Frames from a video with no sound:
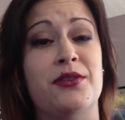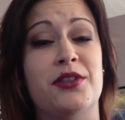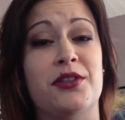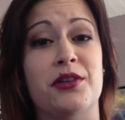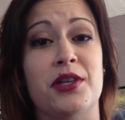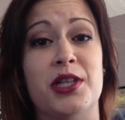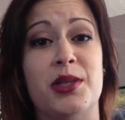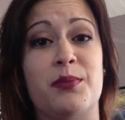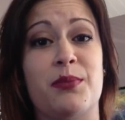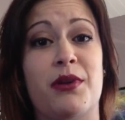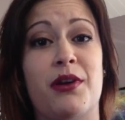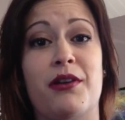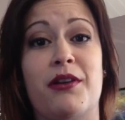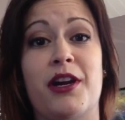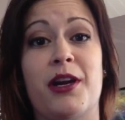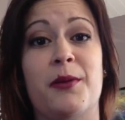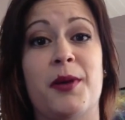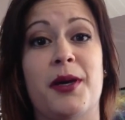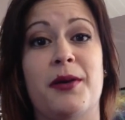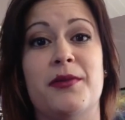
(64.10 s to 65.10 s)
during the
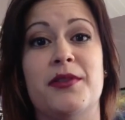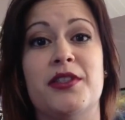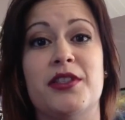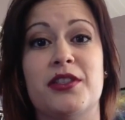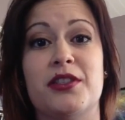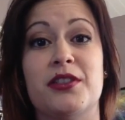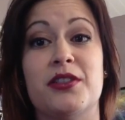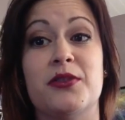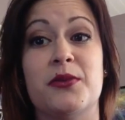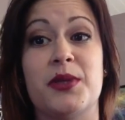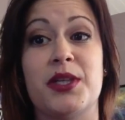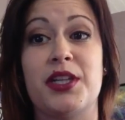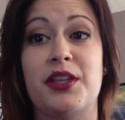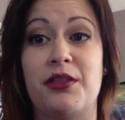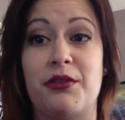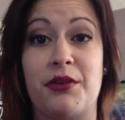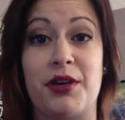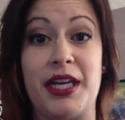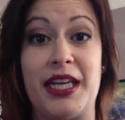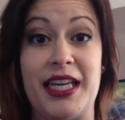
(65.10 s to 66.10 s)
program I would turn
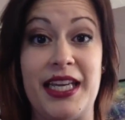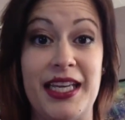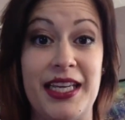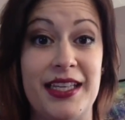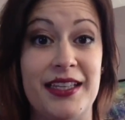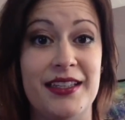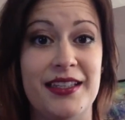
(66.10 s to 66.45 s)
23.